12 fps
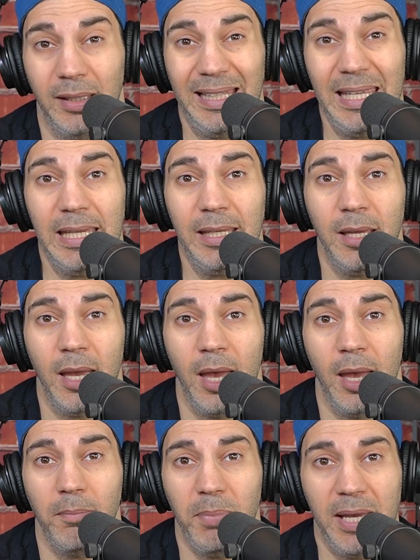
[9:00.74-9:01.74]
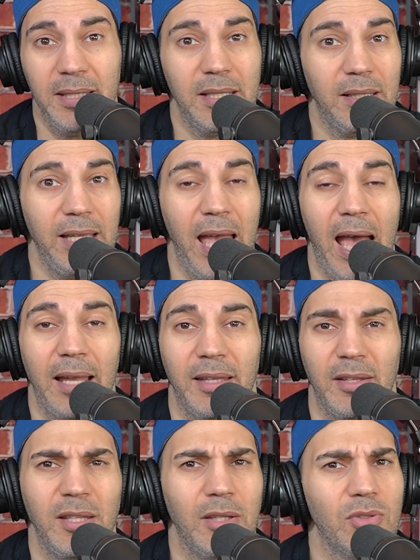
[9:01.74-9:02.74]
league basically had,
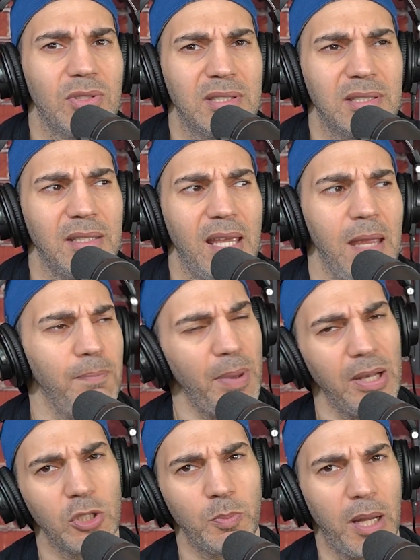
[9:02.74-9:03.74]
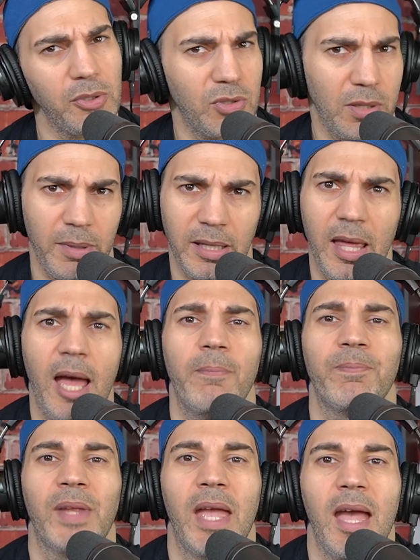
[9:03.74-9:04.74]
I think there's 8 bench spots or something like
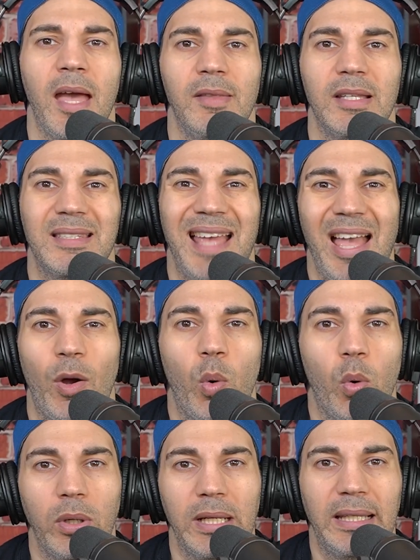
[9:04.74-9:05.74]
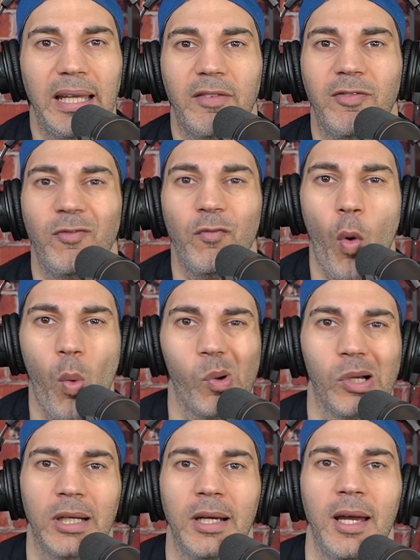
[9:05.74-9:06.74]
that. This guy hoarded like
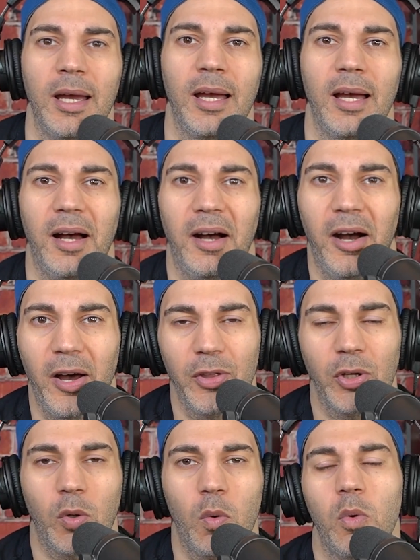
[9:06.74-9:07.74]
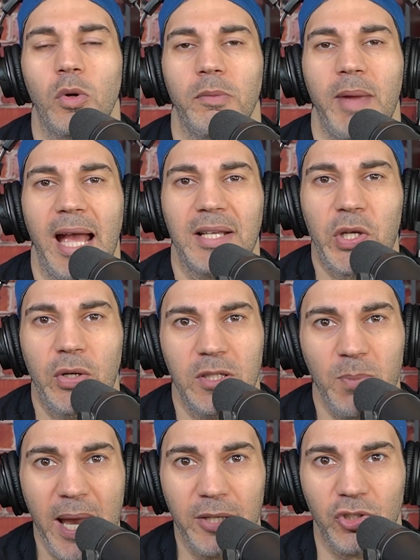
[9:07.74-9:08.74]
4 other quarterbacks on
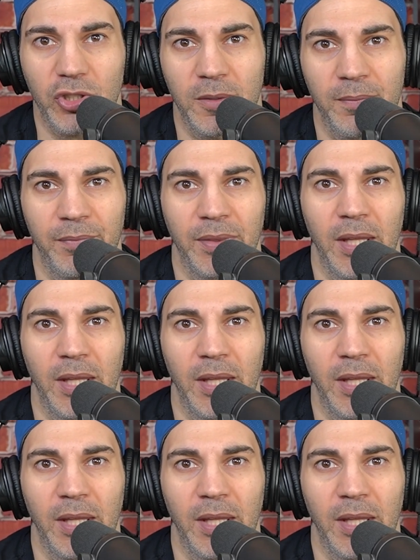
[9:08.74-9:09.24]
his bench.